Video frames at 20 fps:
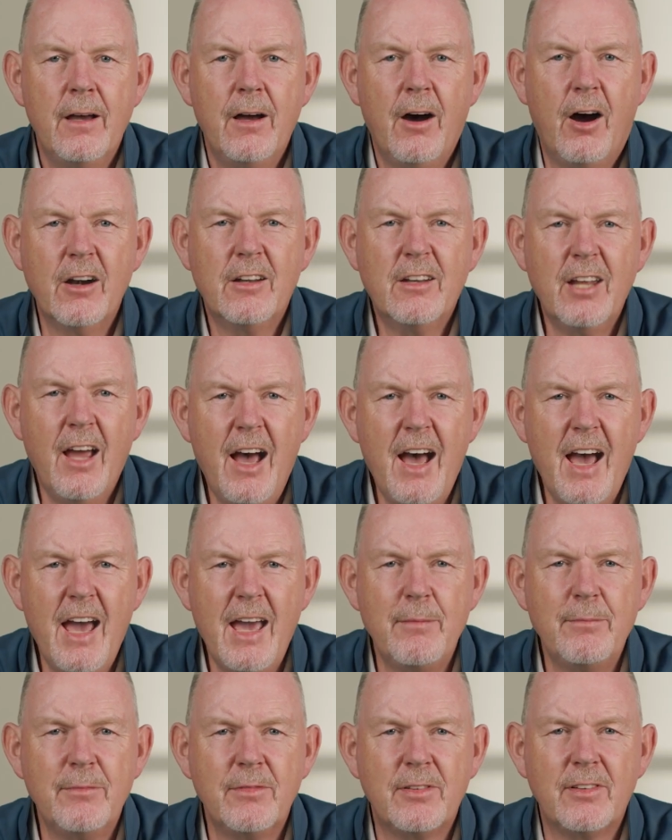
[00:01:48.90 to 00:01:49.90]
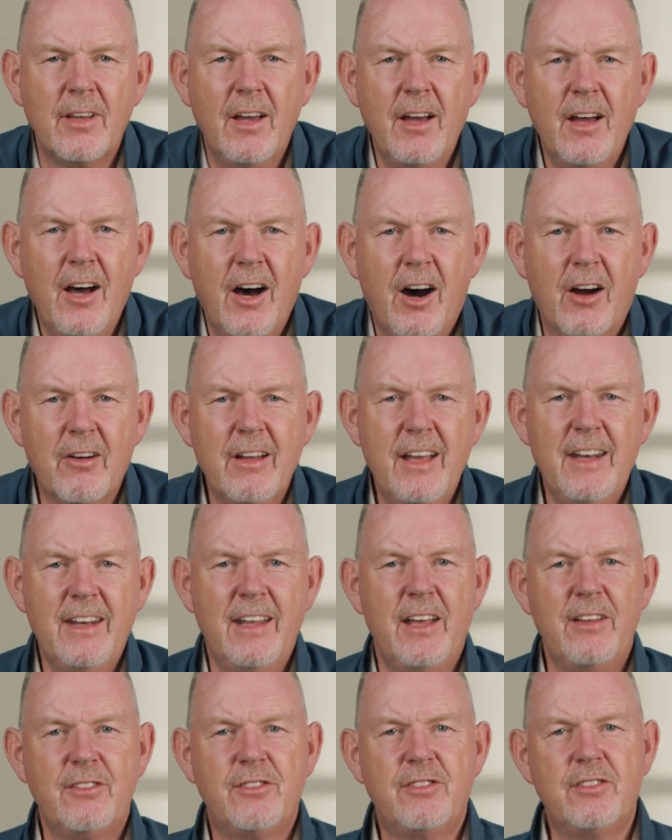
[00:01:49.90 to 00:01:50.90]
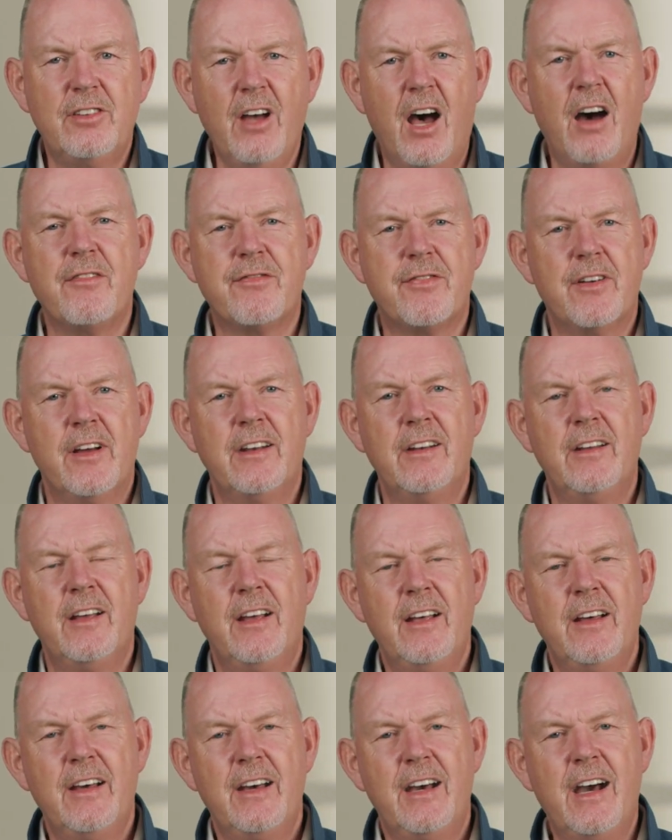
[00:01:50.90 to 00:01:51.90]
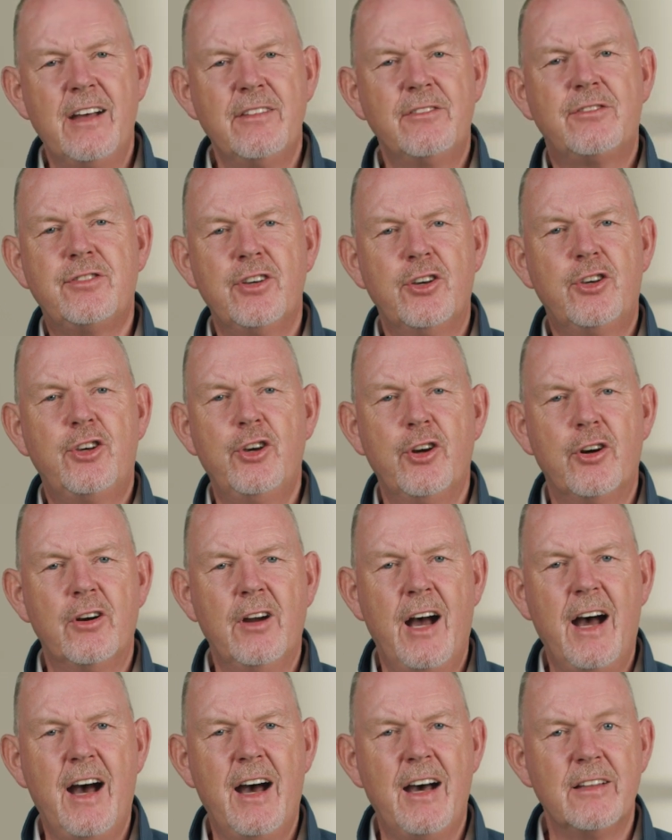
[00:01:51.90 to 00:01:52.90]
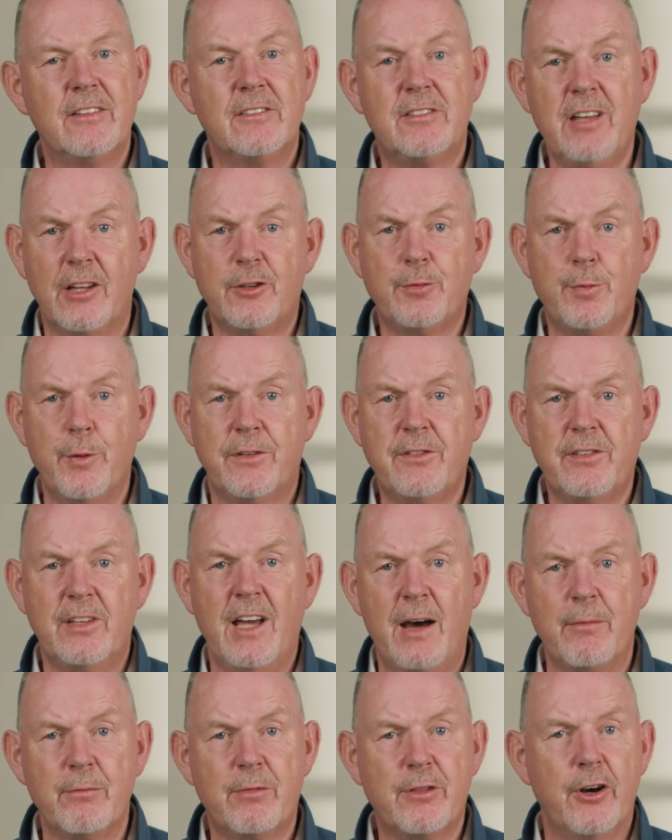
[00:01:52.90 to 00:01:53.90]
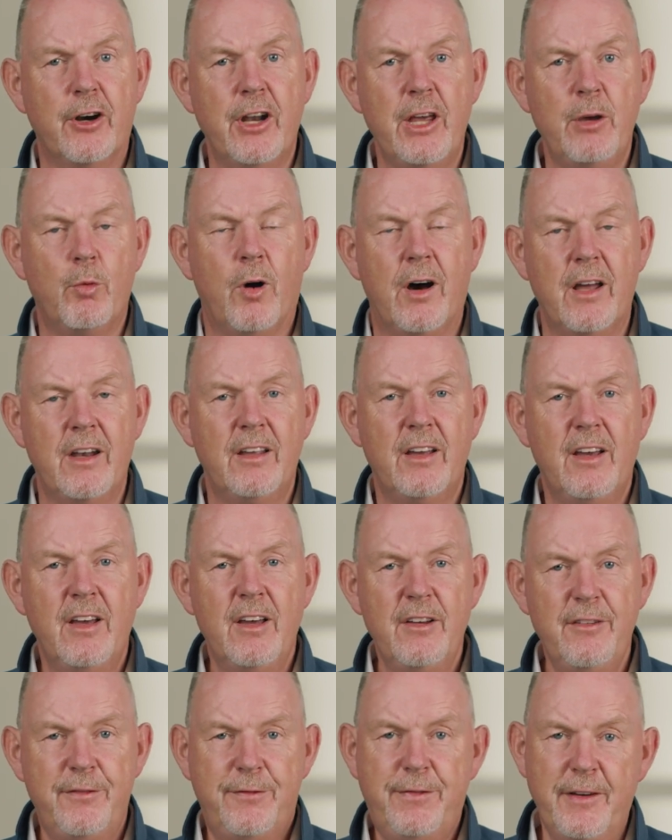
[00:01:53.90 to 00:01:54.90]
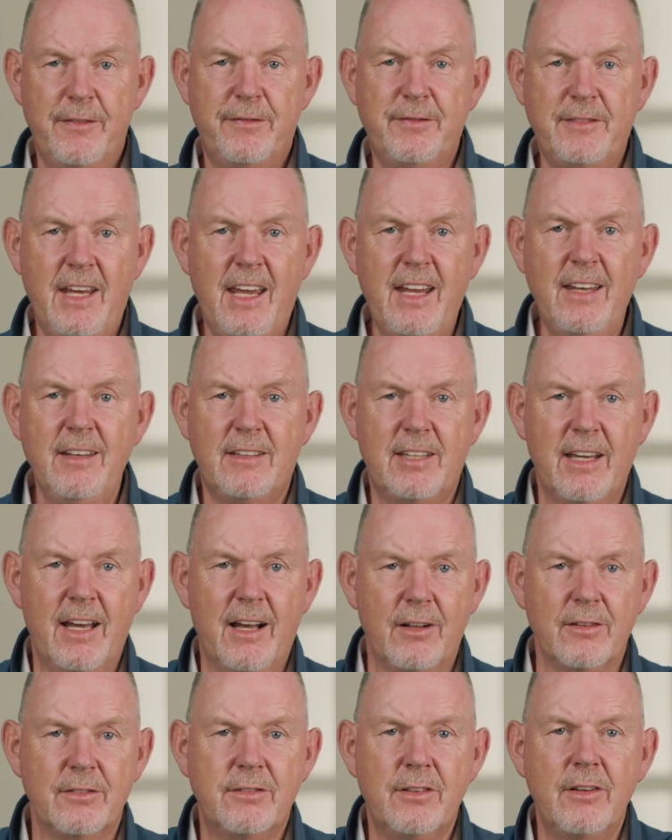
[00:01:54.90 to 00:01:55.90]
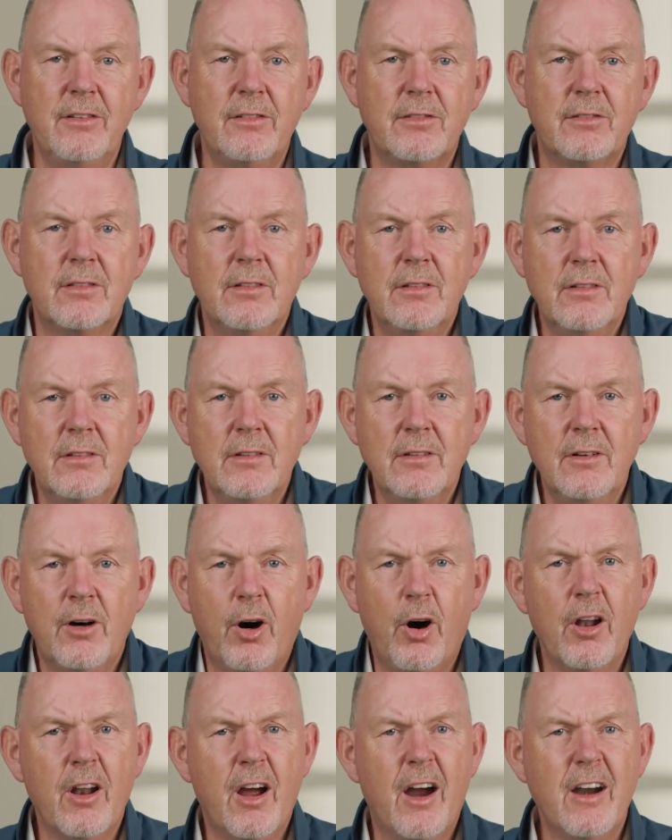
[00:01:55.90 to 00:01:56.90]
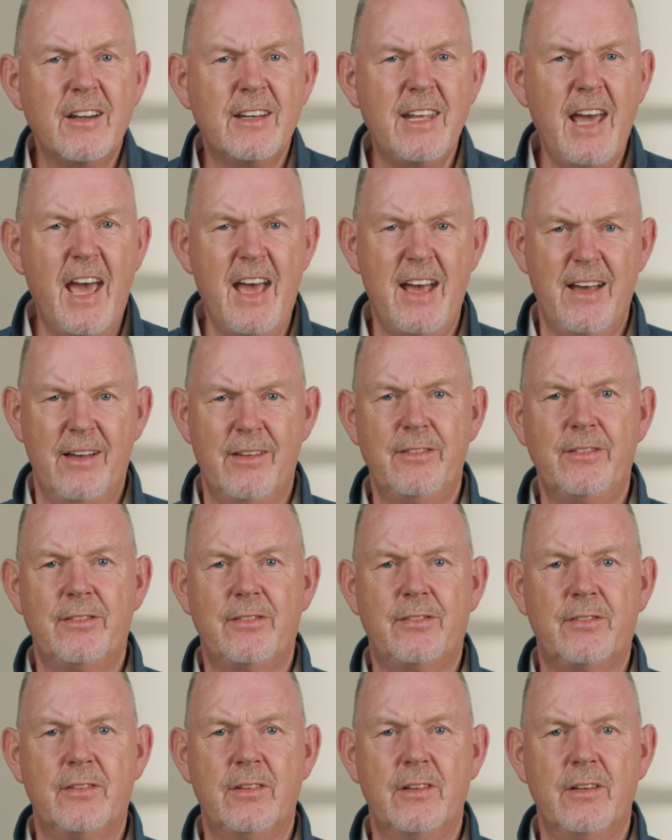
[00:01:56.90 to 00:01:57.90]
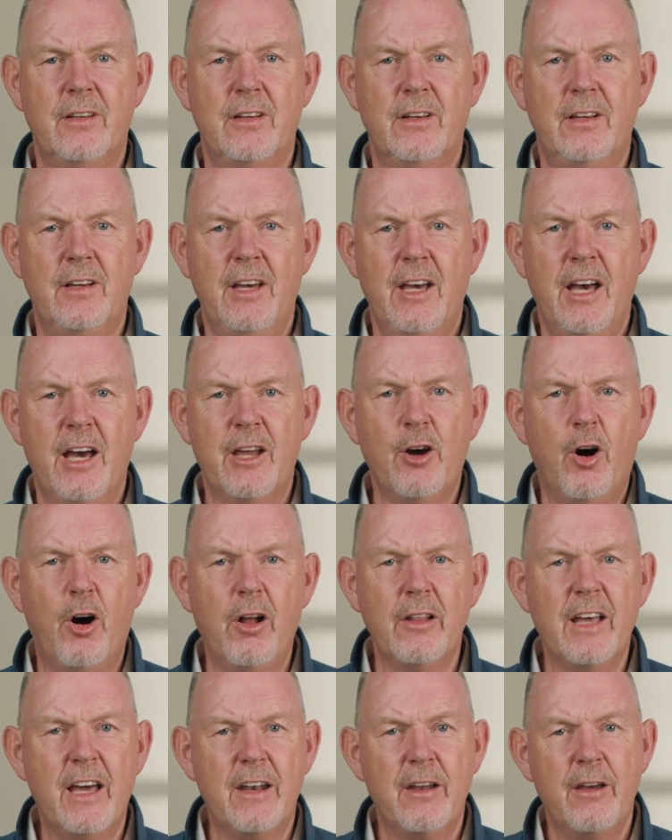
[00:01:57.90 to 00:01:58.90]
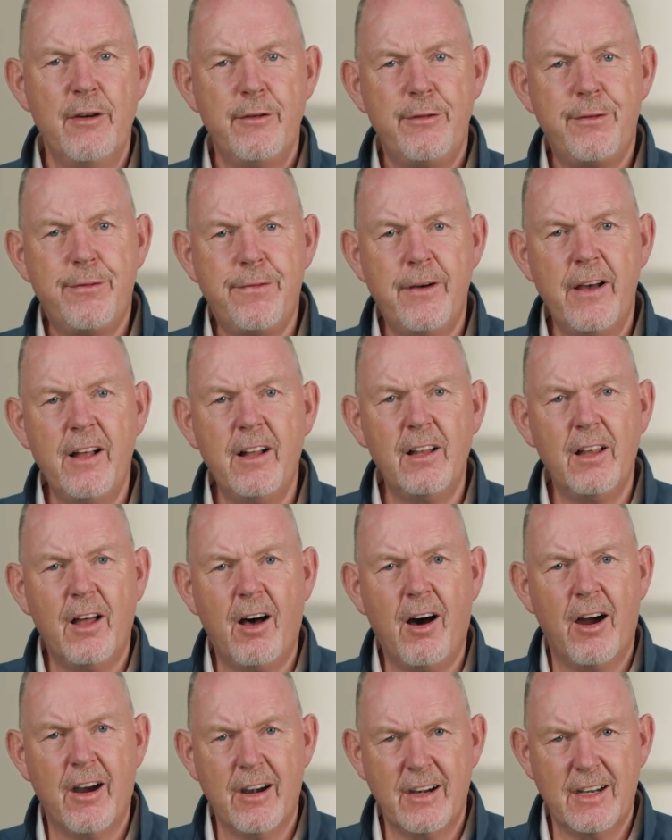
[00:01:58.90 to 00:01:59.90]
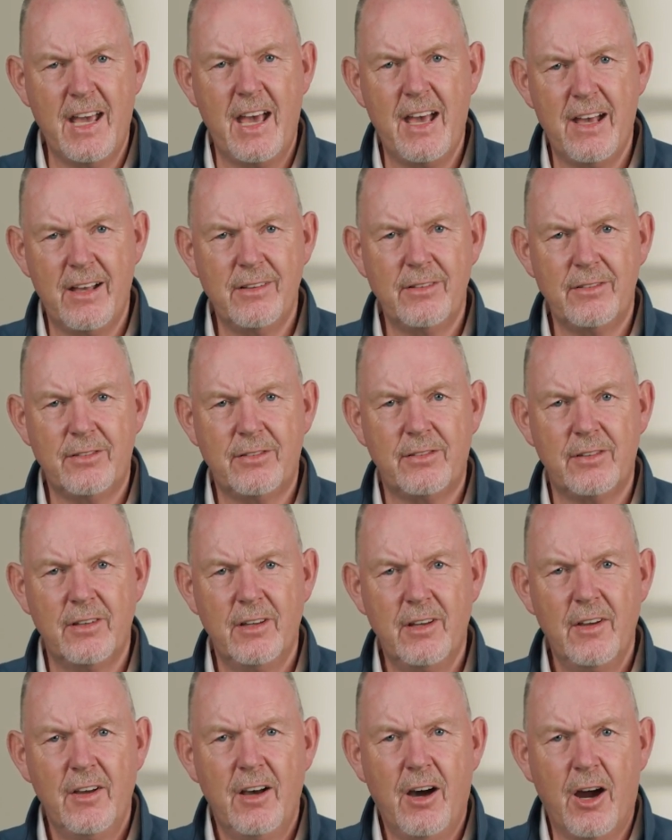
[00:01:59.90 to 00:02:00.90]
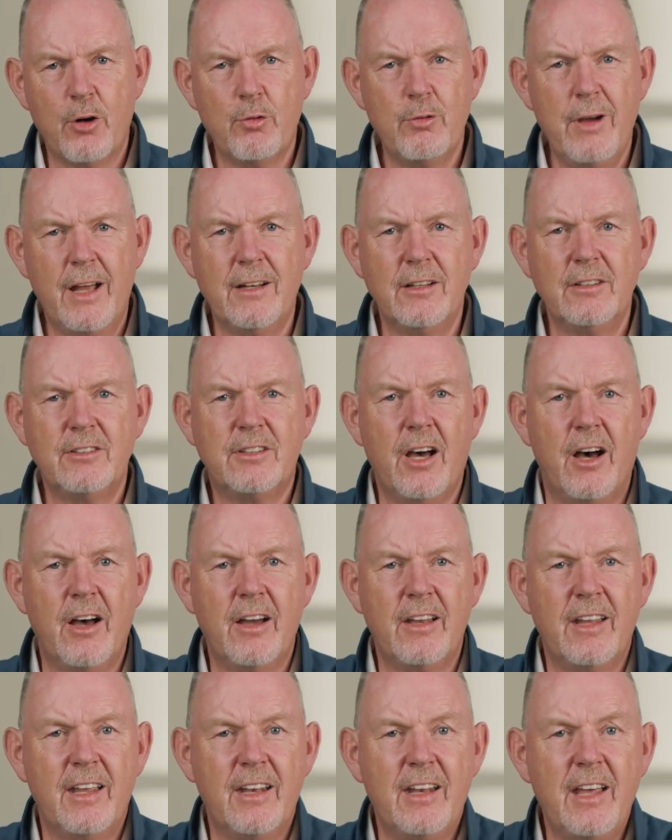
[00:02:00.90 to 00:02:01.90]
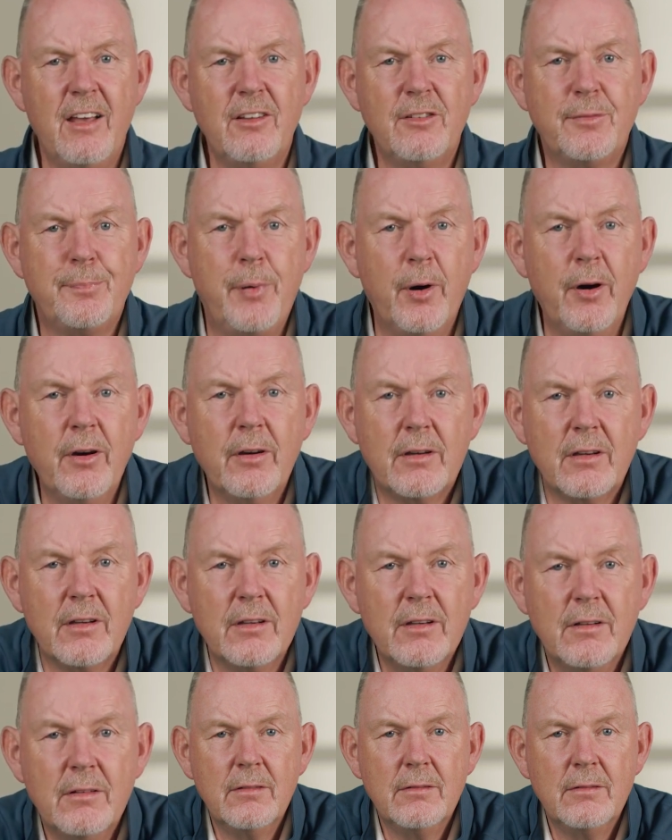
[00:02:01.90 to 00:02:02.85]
Our times are in his sovereign and secure hands. That's what Psalm 31:15 tells us. All our days and all that fill our days are written down in his book.